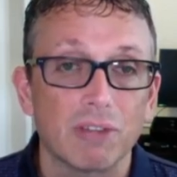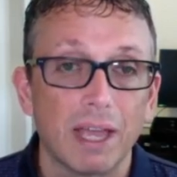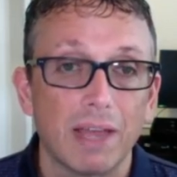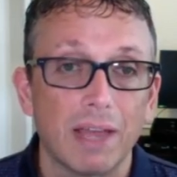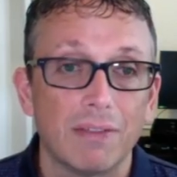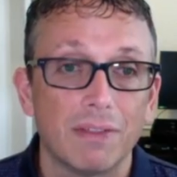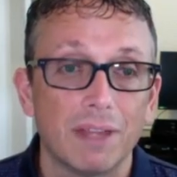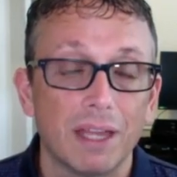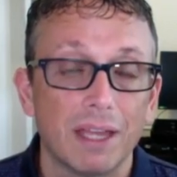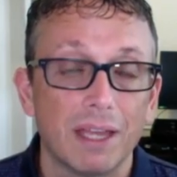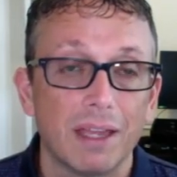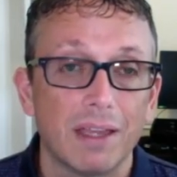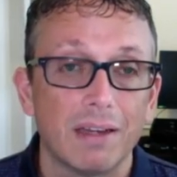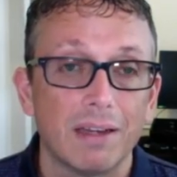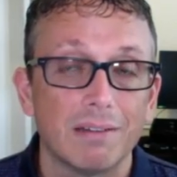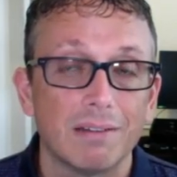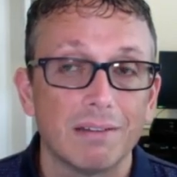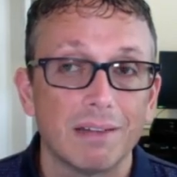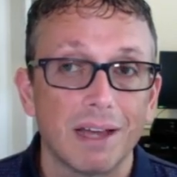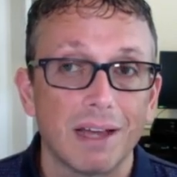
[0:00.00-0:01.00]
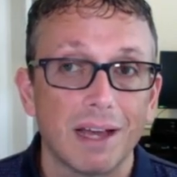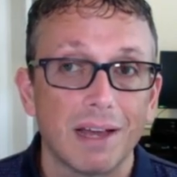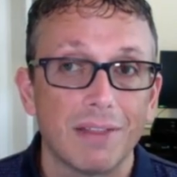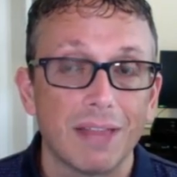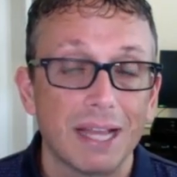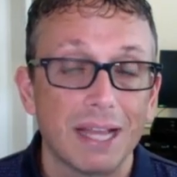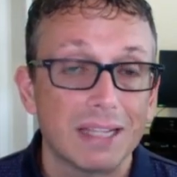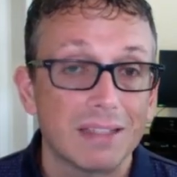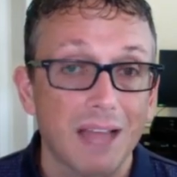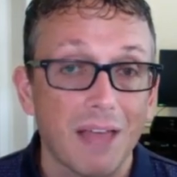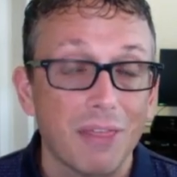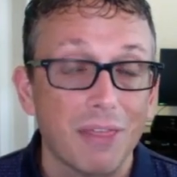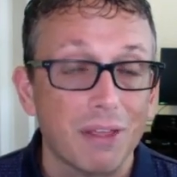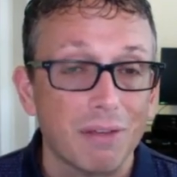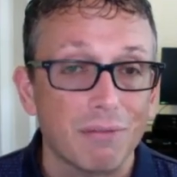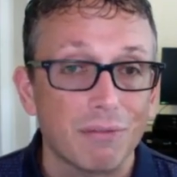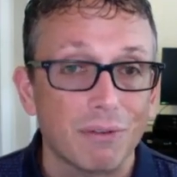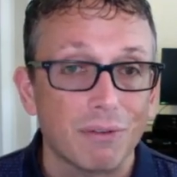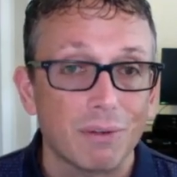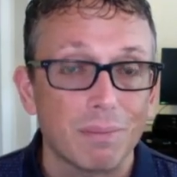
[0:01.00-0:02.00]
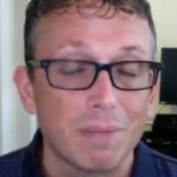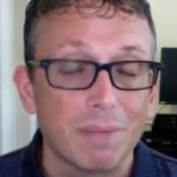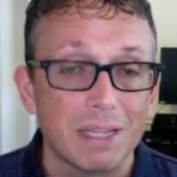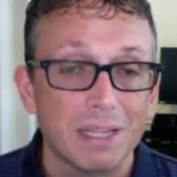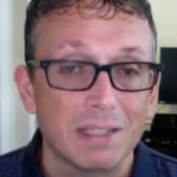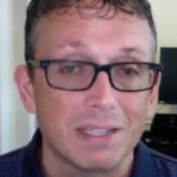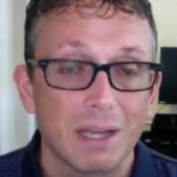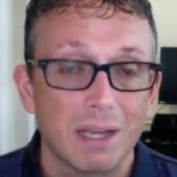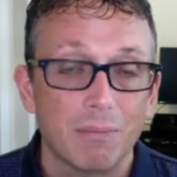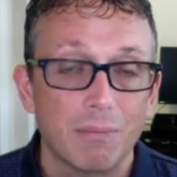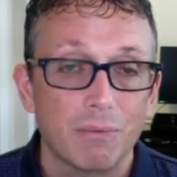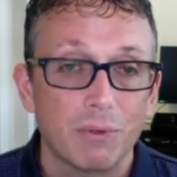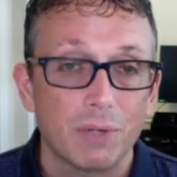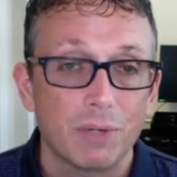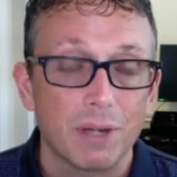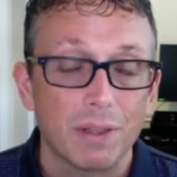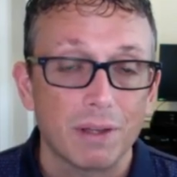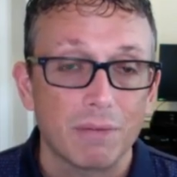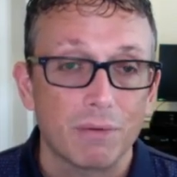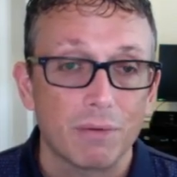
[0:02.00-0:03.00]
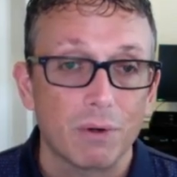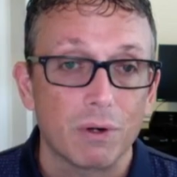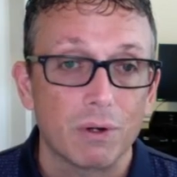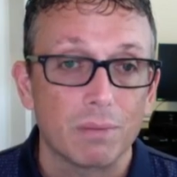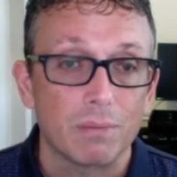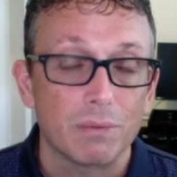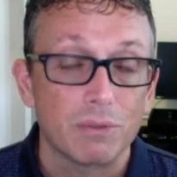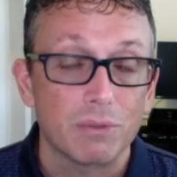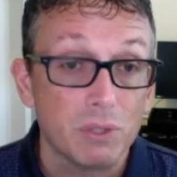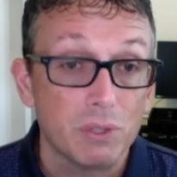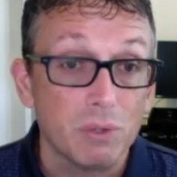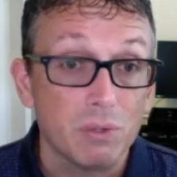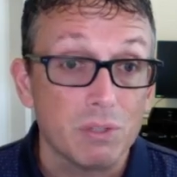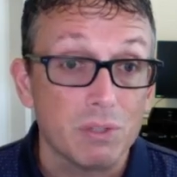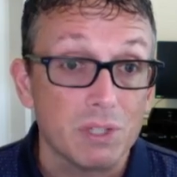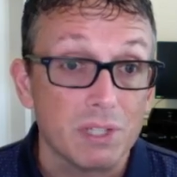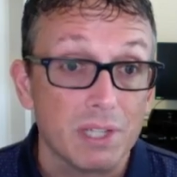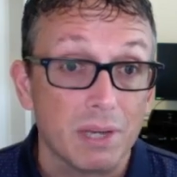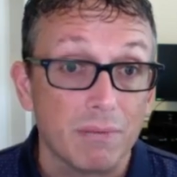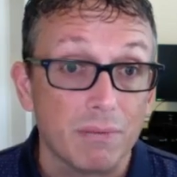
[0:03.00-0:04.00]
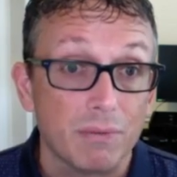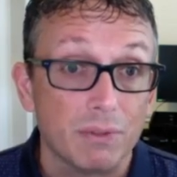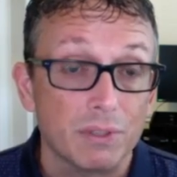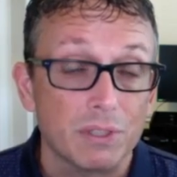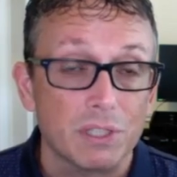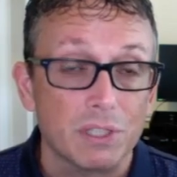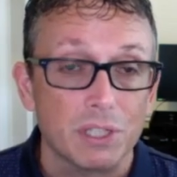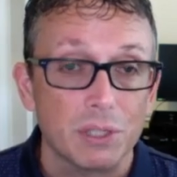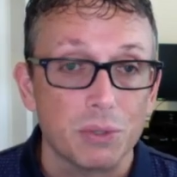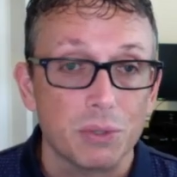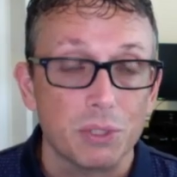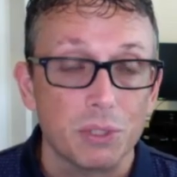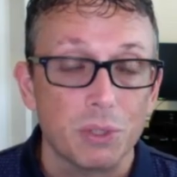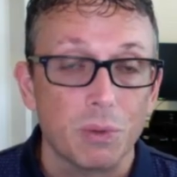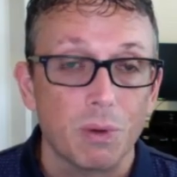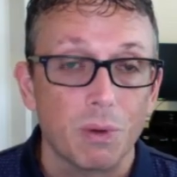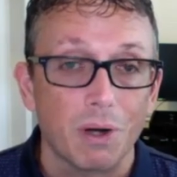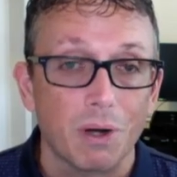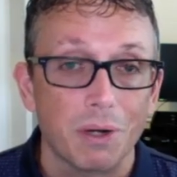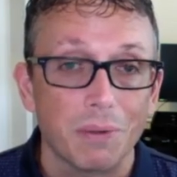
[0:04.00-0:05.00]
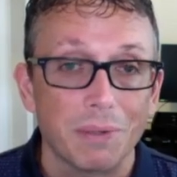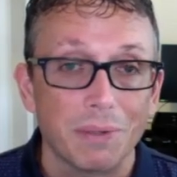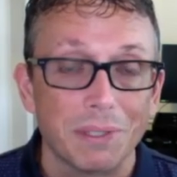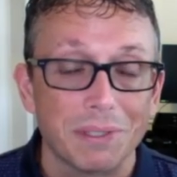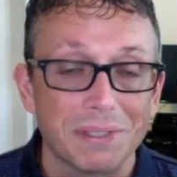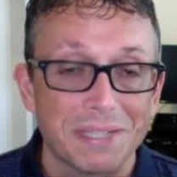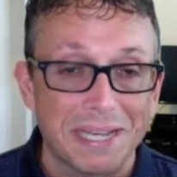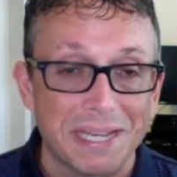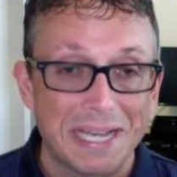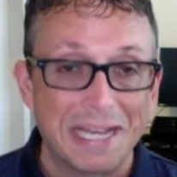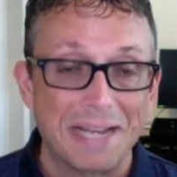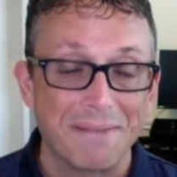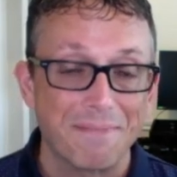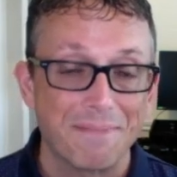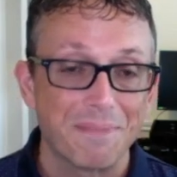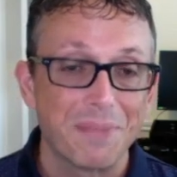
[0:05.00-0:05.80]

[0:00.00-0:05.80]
And then that, I think, for me is helpful. And I think for students it's helpful to see who you are in real time.